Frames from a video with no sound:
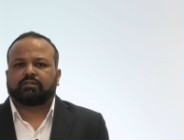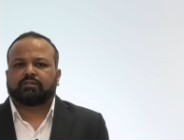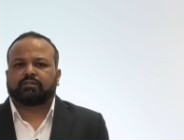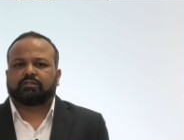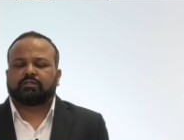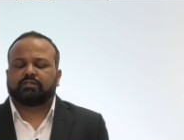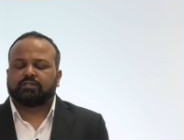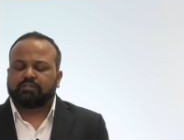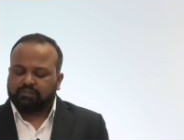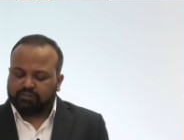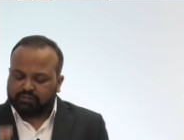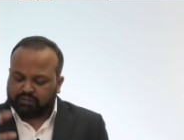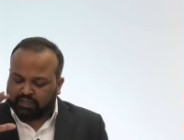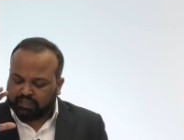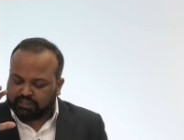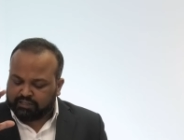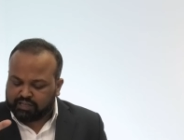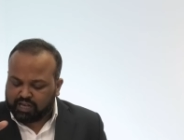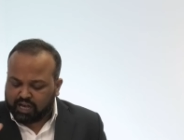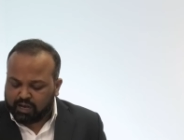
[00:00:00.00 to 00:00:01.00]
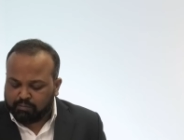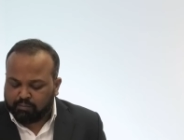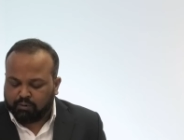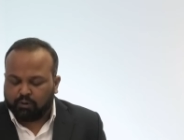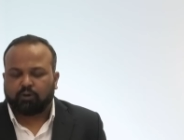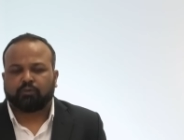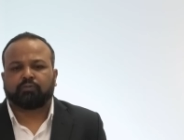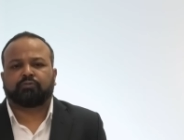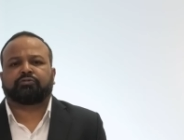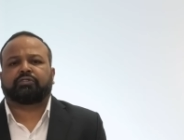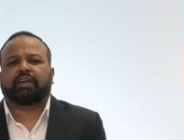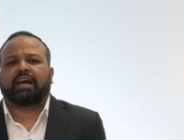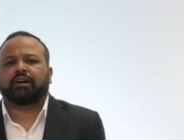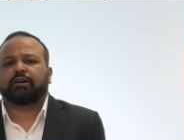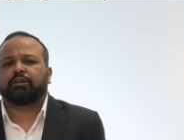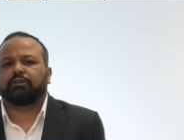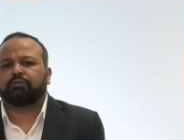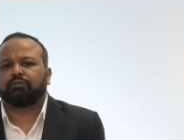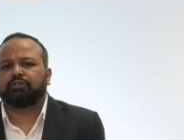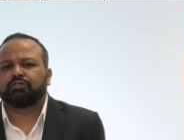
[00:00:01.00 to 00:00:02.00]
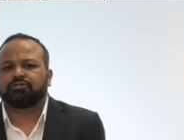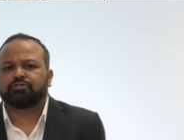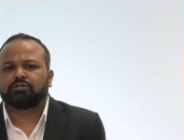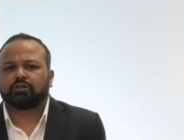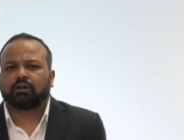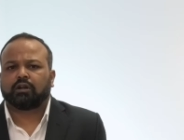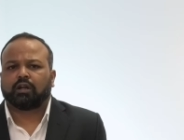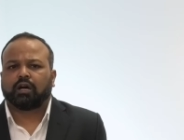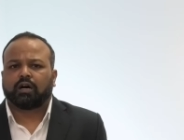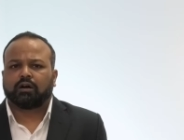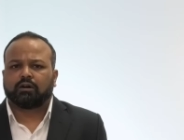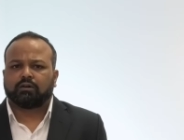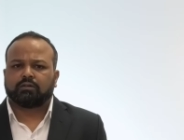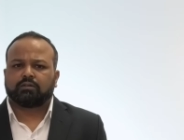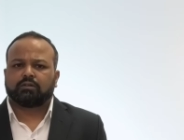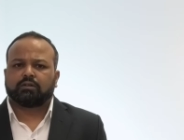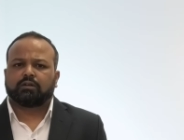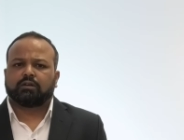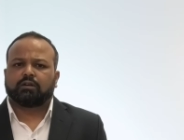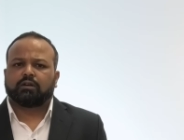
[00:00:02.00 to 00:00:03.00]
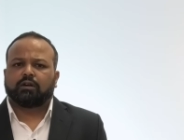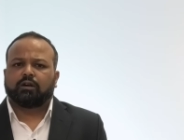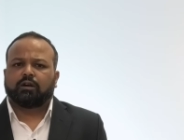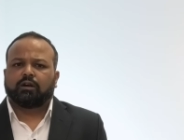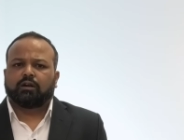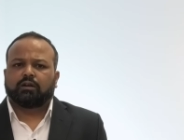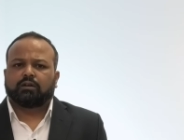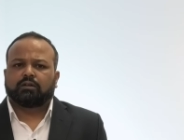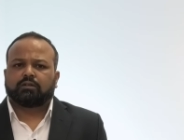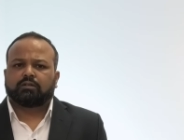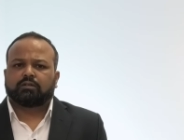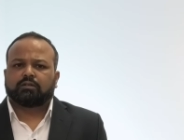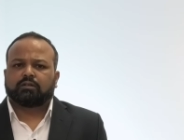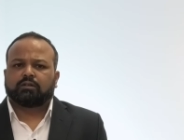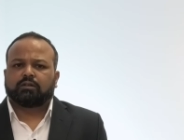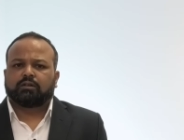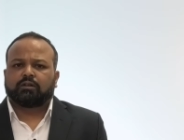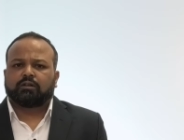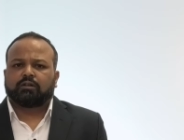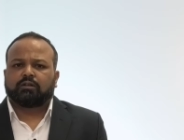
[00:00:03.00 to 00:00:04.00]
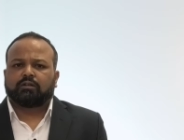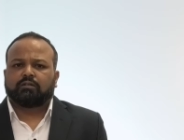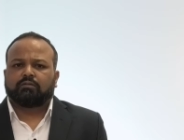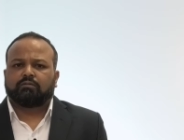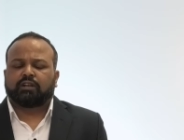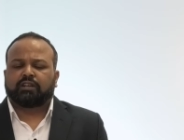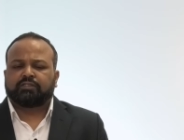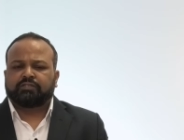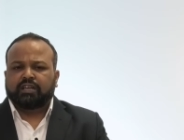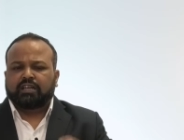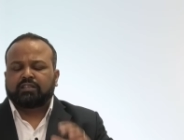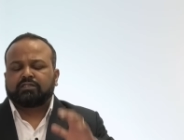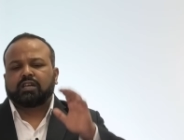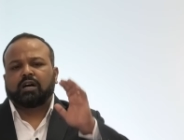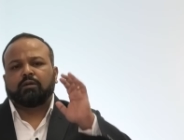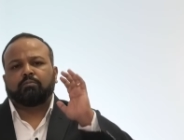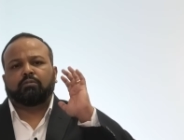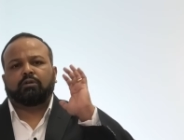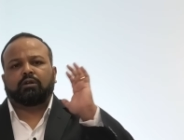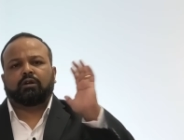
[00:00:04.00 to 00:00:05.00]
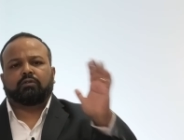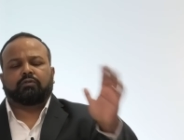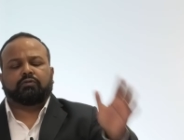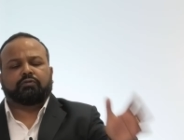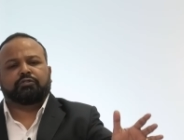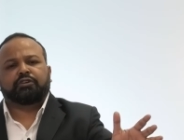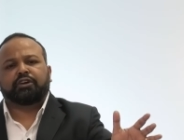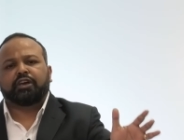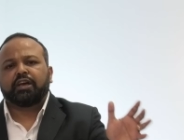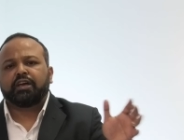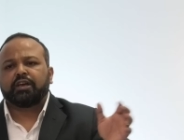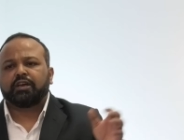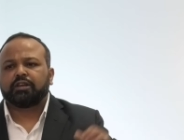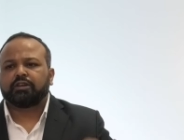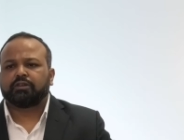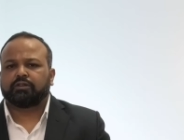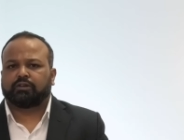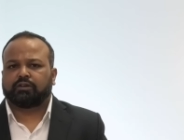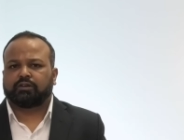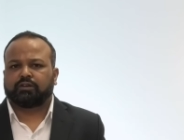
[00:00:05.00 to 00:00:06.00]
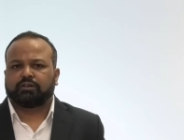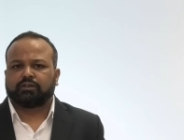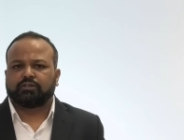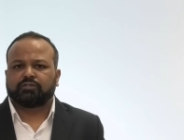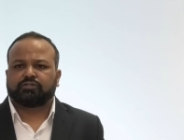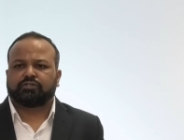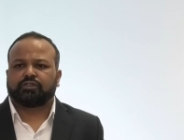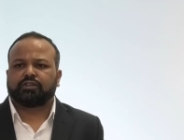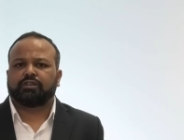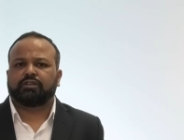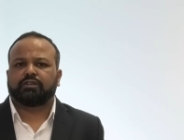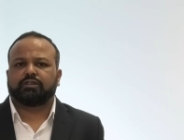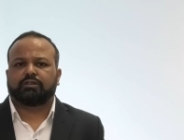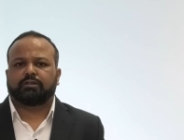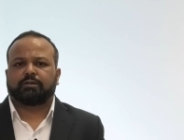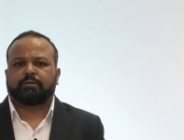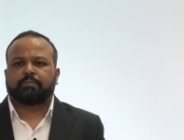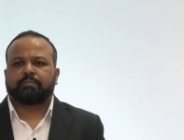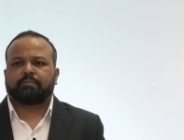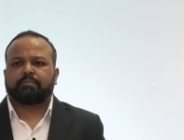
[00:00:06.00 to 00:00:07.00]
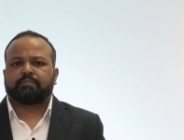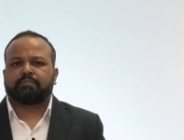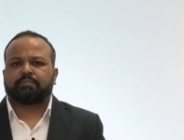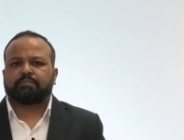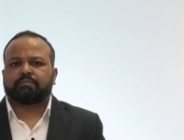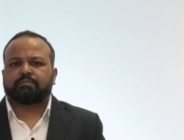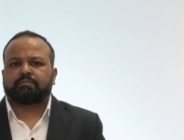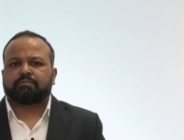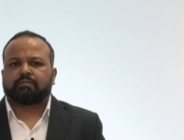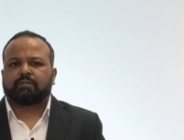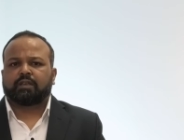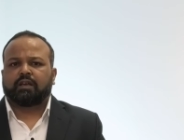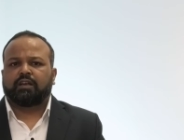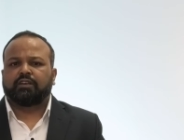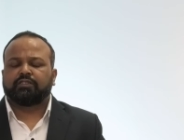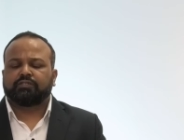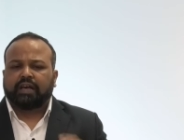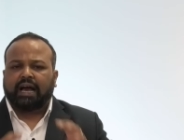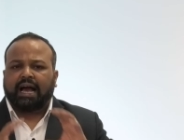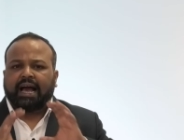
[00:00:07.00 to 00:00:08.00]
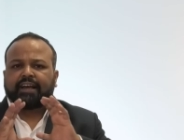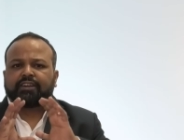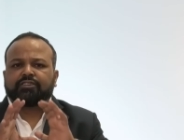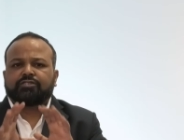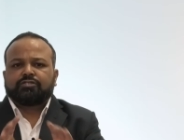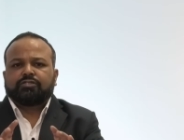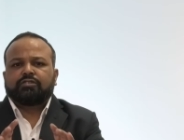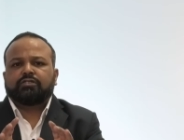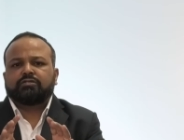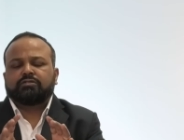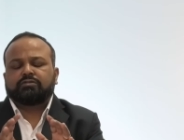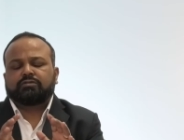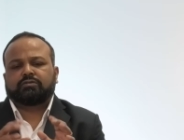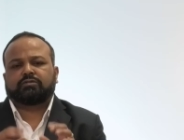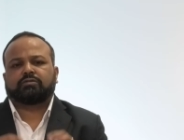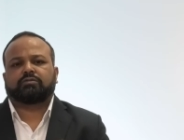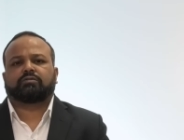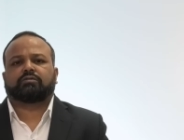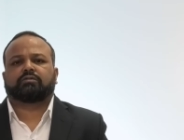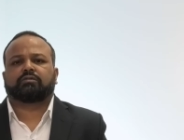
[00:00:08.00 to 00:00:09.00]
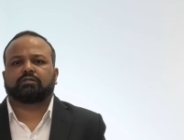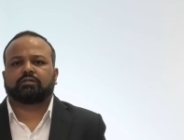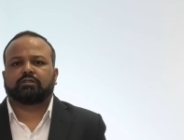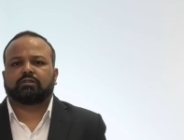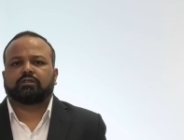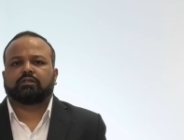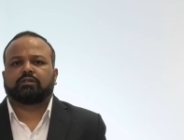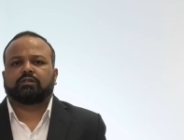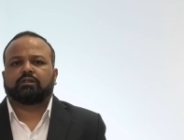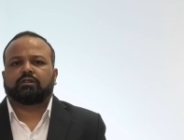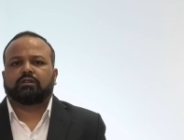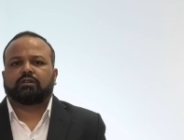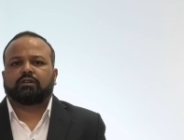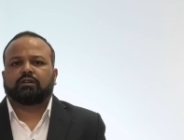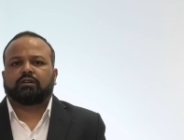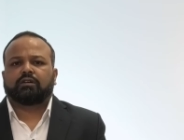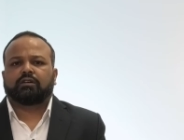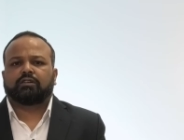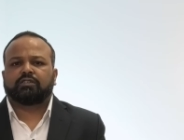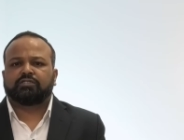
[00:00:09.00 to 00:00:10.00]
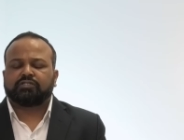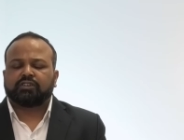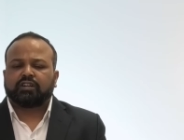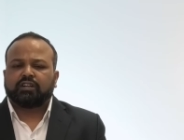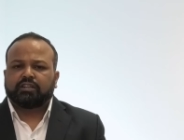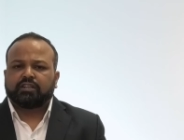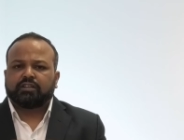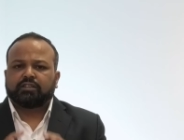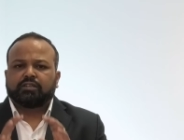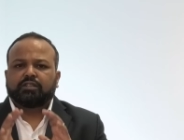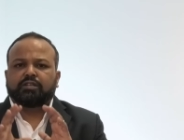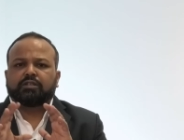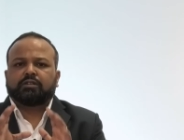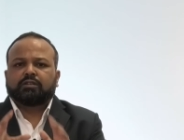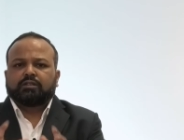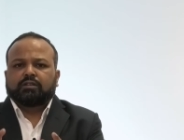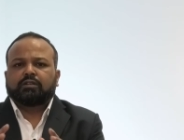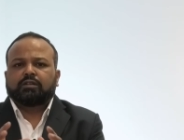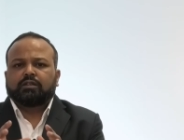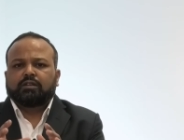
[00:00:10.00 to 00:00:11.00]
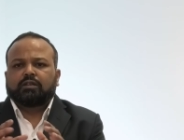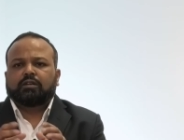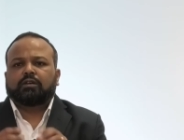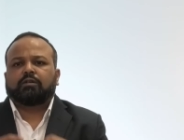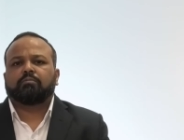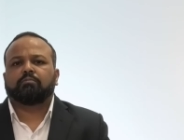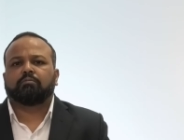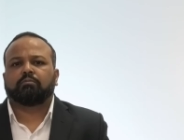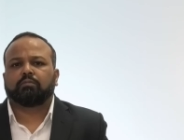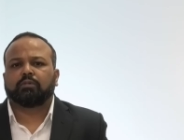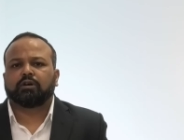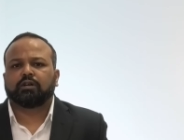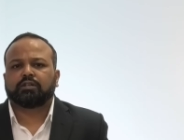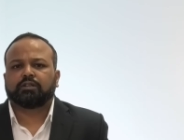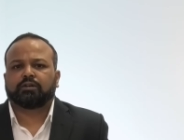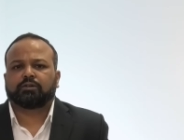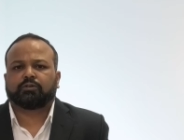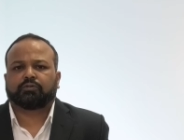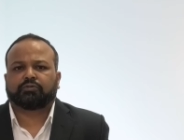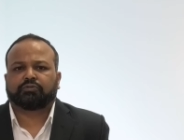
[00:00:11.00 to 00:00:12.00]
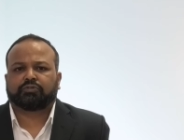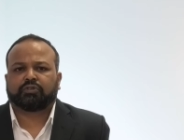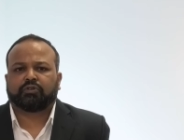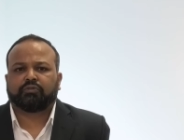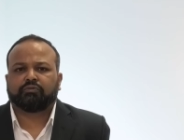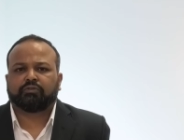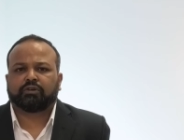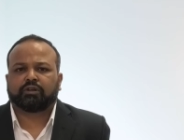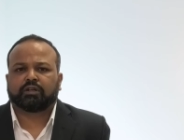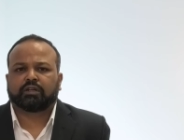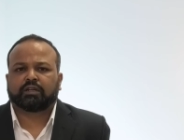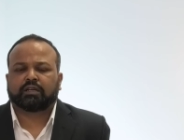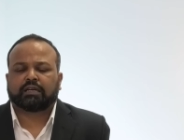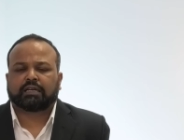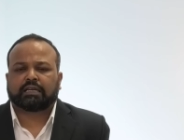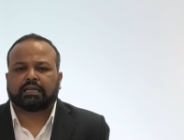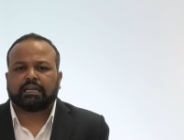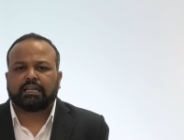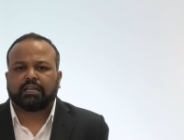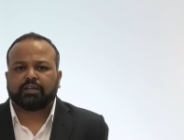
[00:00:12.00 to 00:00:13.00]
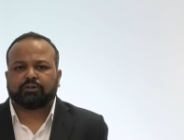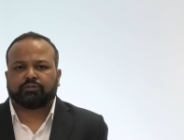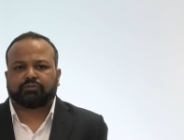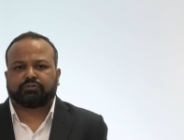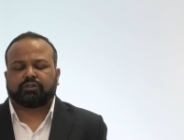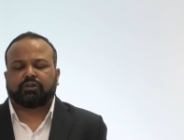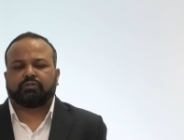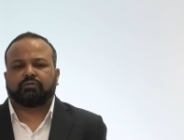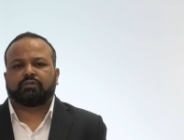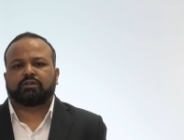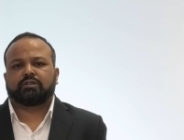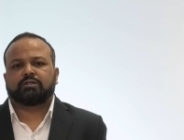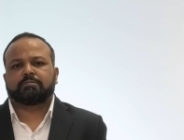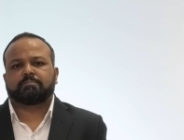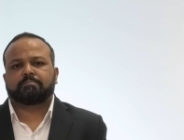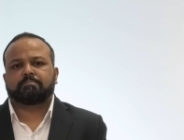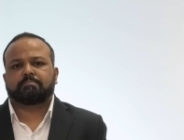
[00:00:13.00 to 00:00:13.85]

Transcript: So this is an example of sacrificial love. Whereas the example of Cain, you see, his actions resulted in murder of someone, killing of someone.